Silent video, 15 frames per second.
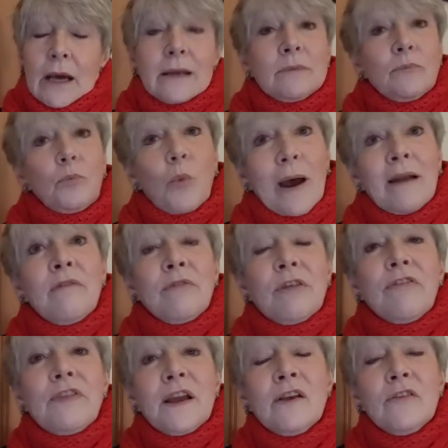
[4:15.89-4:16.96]
And one of
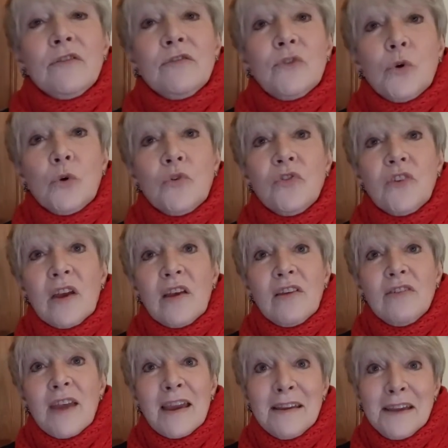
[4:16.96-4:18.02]
the things, of course,
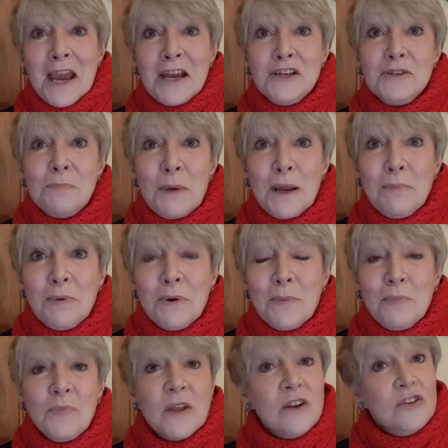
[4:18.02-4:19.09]
is engage
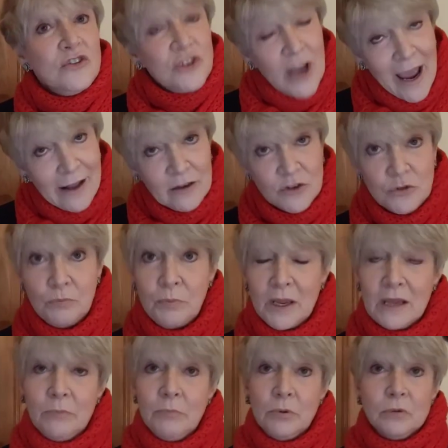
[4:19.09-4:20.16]
people, chat to
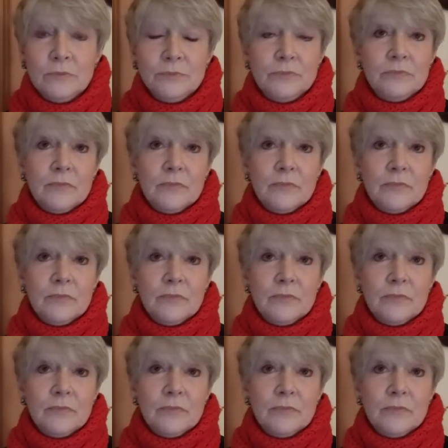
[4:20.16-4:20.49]
people.